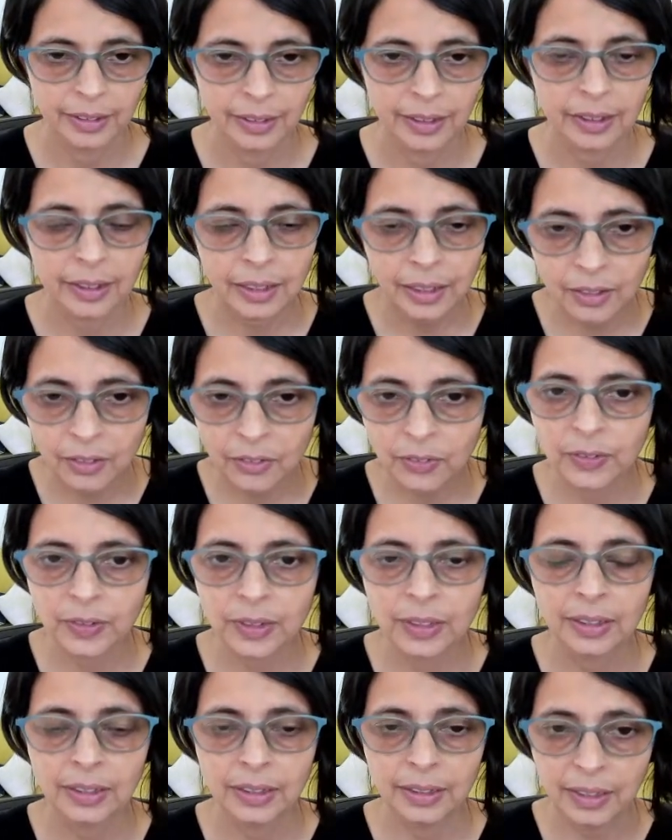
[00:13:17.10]
if
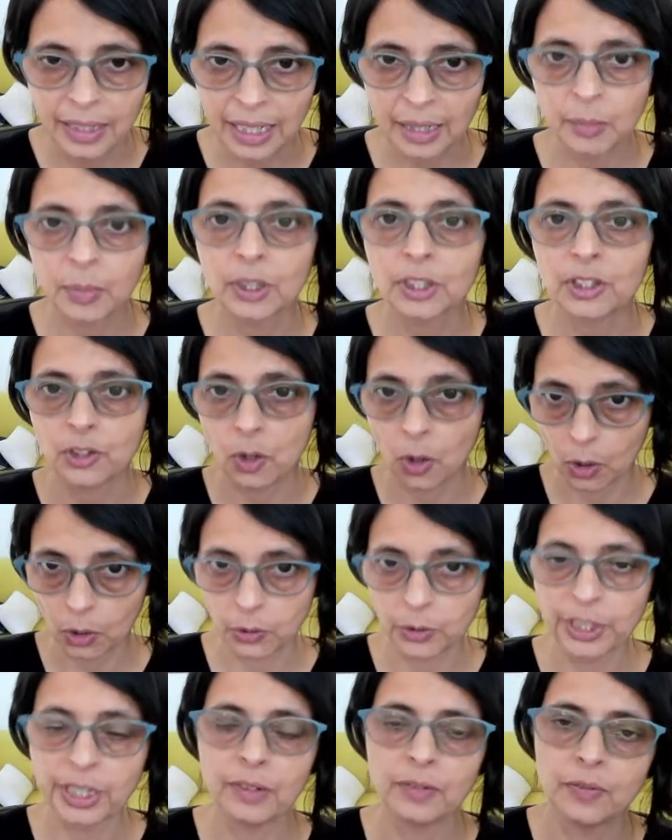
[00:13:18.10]
the neighbor is
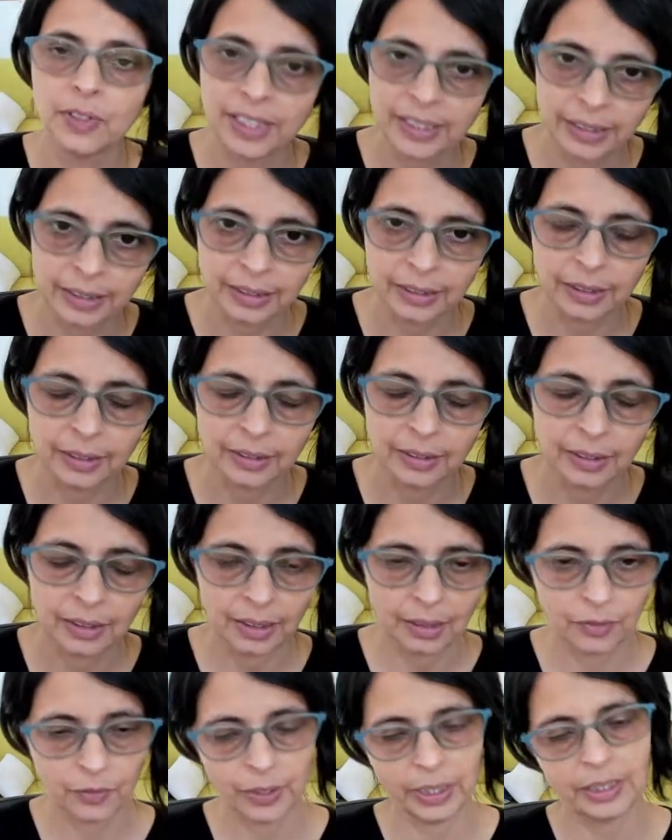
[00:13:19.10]
already visited.
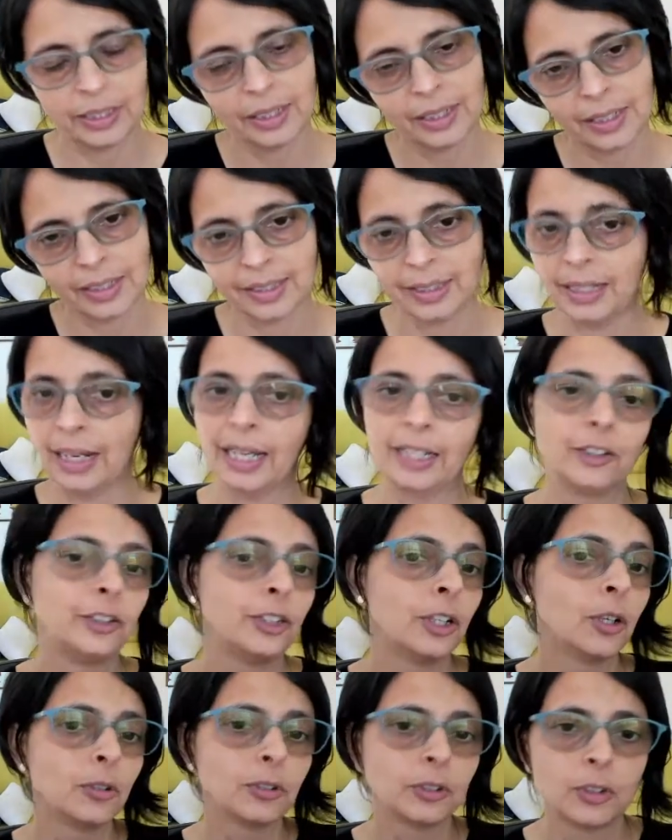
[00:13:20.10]
If it is, then I
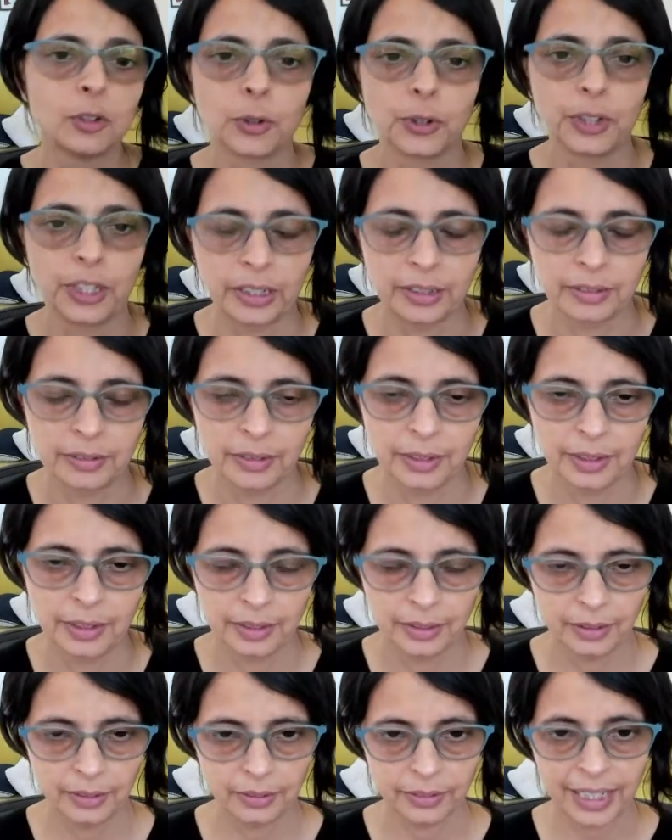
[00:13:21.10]
don't go there.
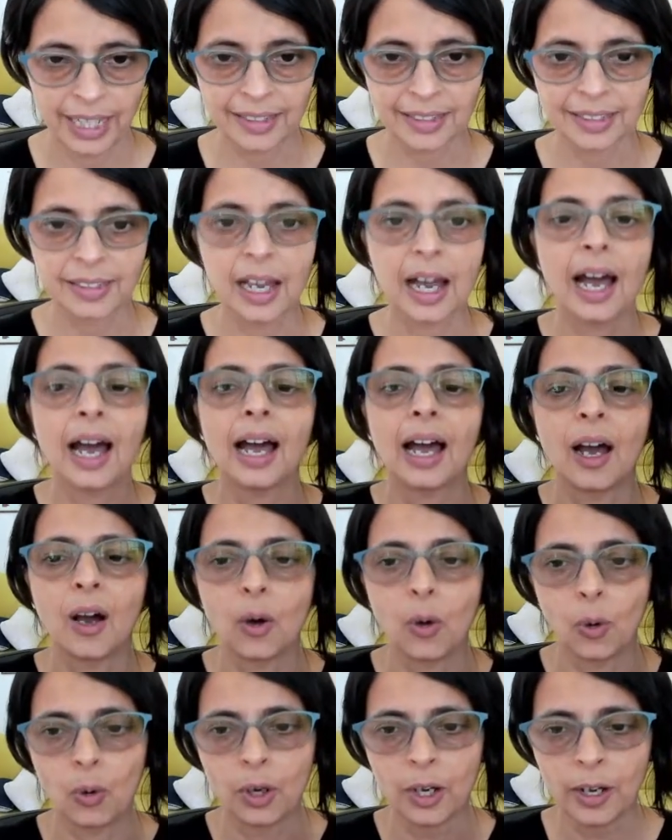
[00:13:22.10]
That's the
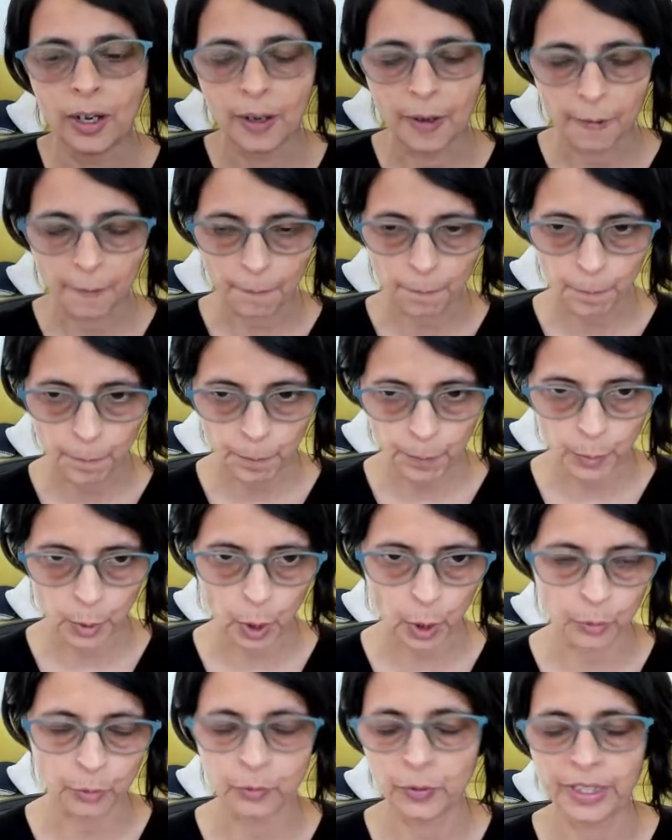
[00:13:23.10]
how
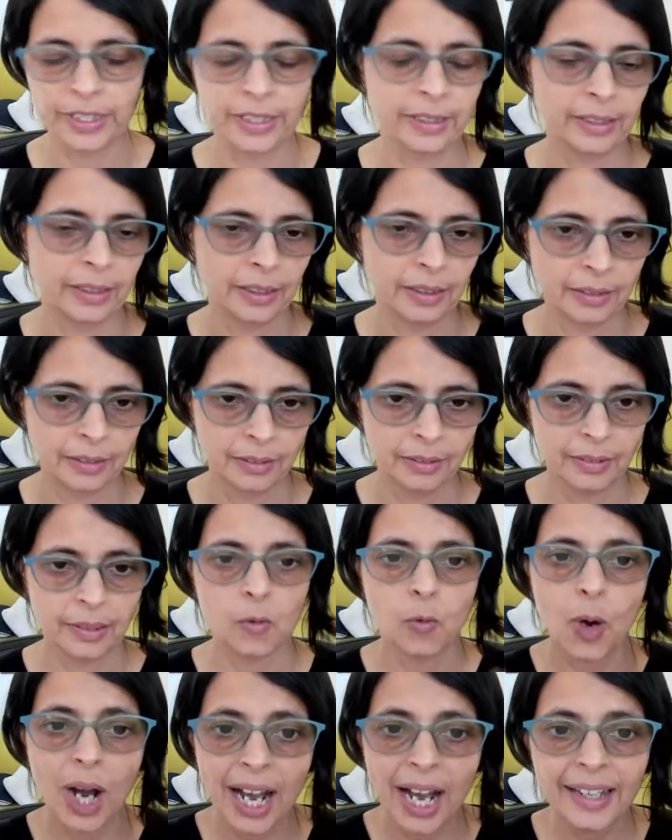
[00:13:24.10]
of visited. The
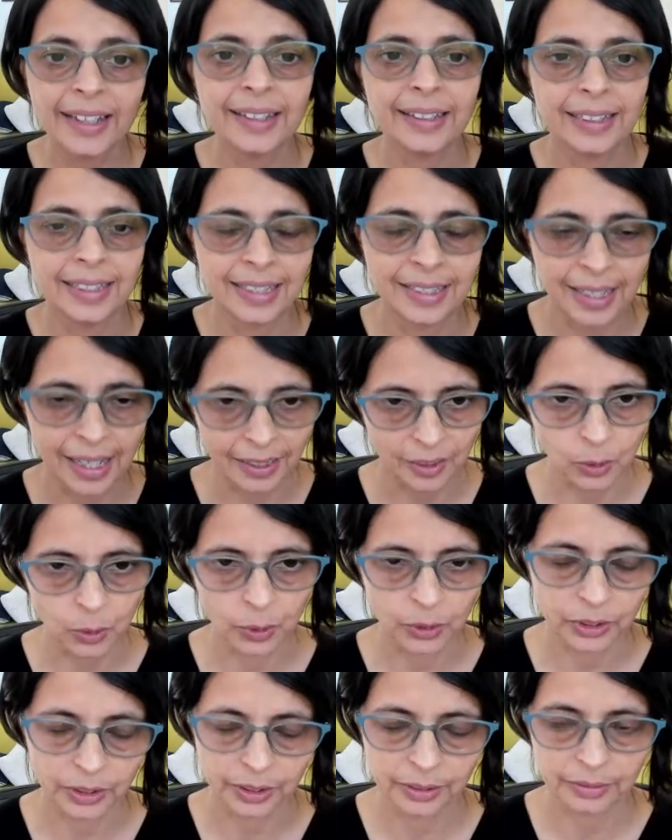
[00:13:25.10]
why is
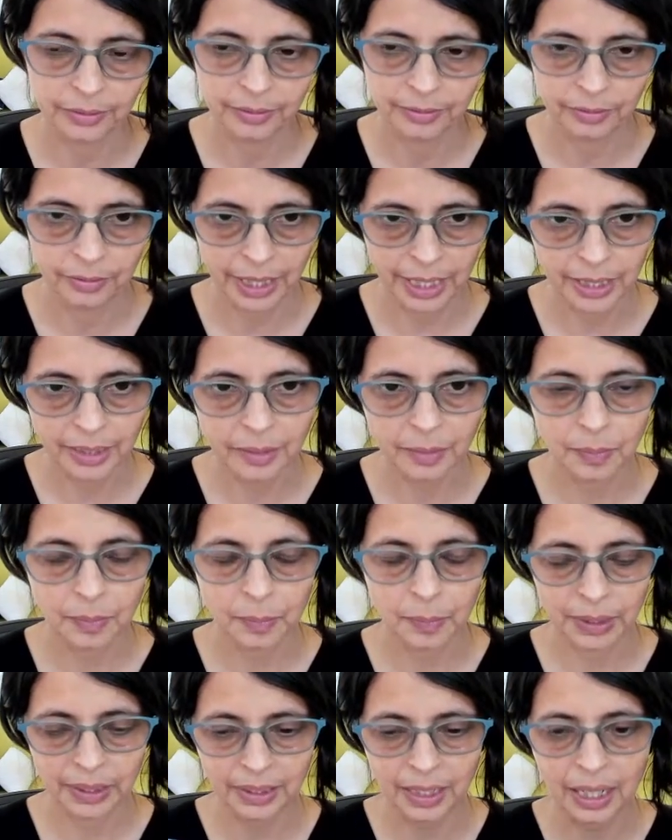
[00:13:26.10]
cycles, right?
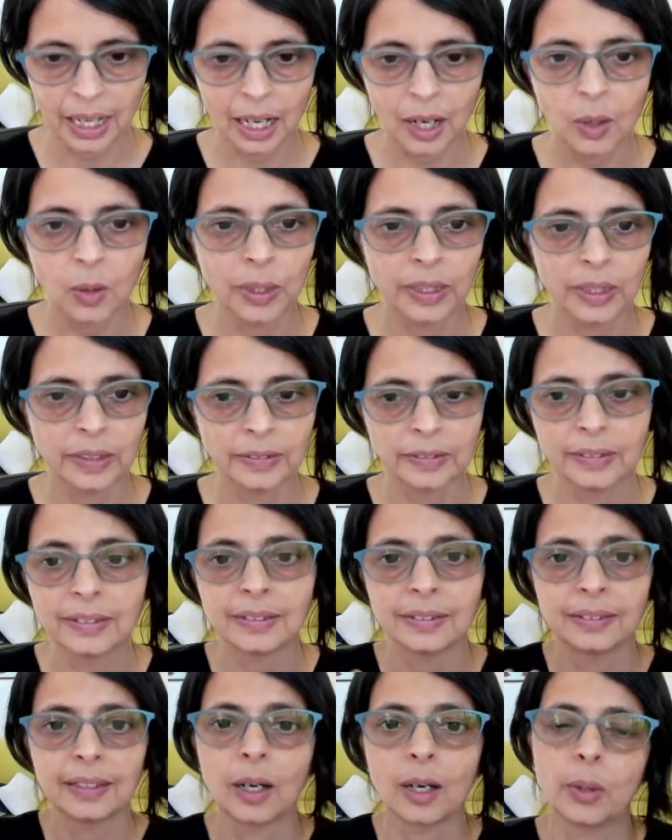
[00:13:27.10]
But the how is, this
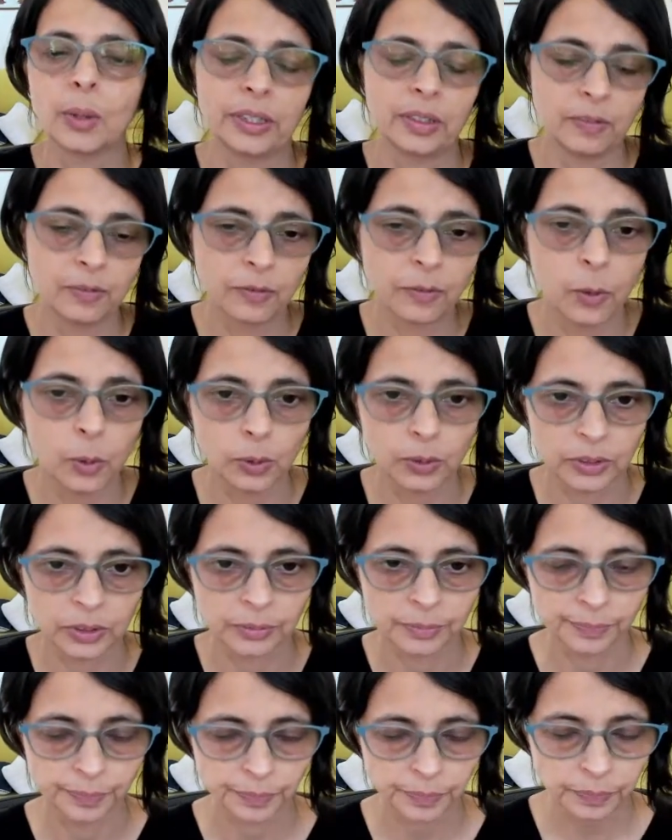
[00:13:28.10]
is how it unfolds.
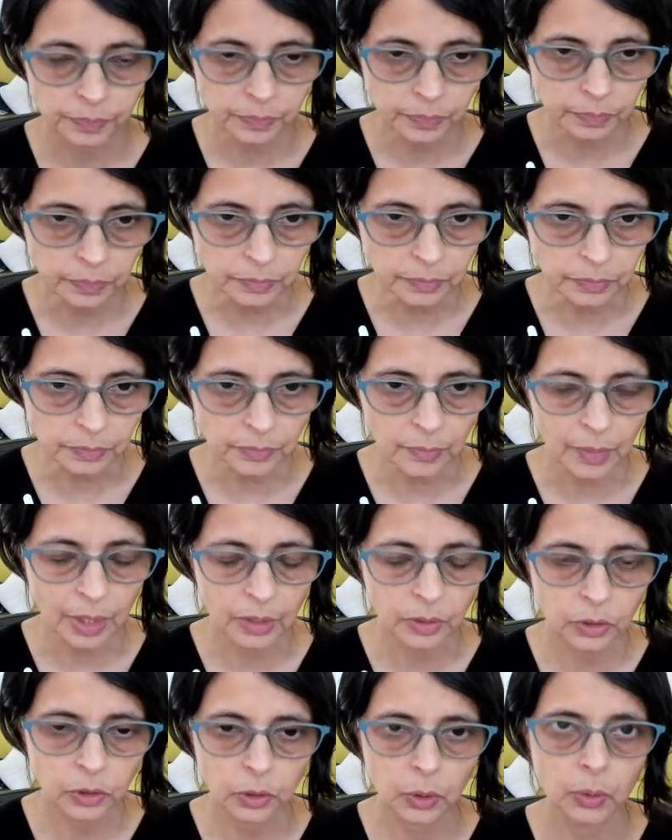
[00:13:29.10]

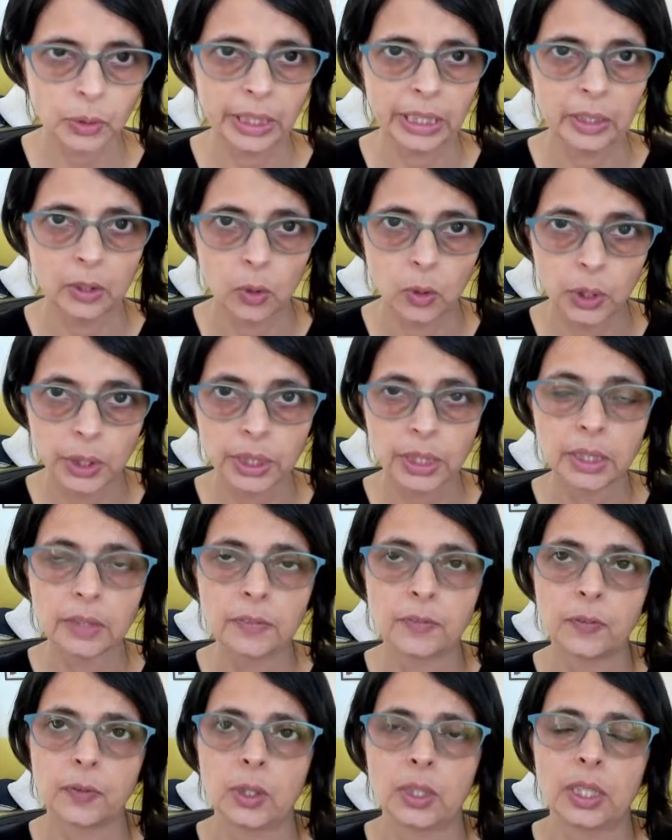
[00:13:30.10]
So in order
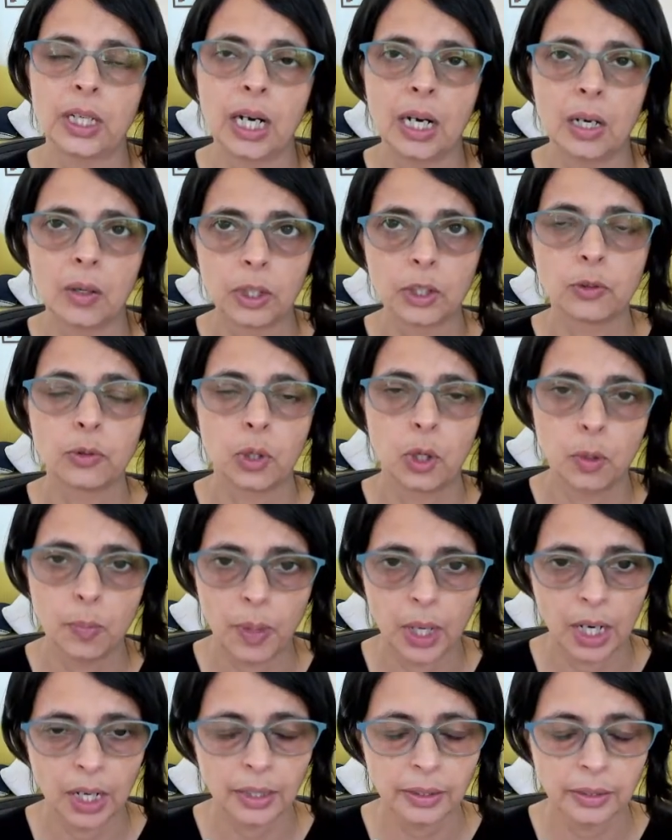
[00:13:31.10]
for our
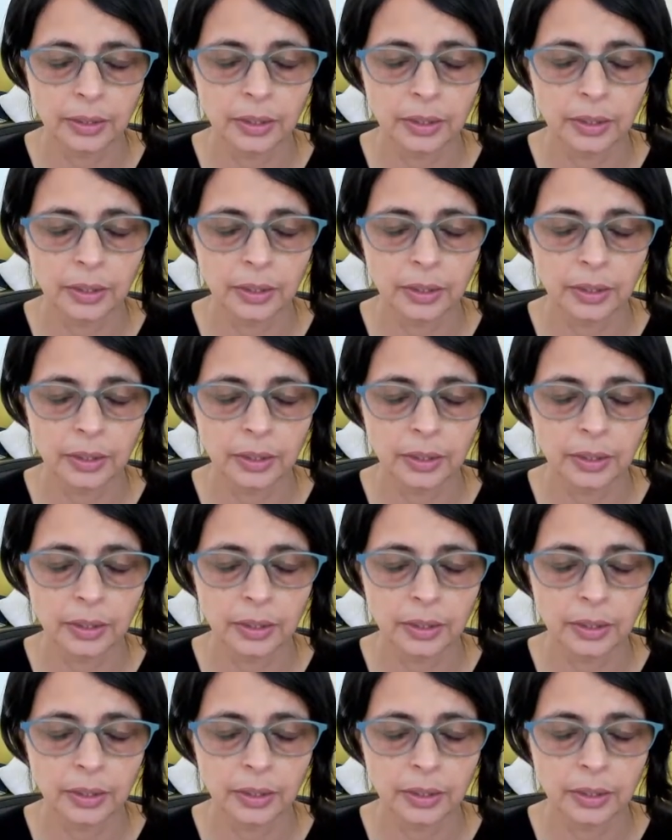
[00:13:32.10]
robot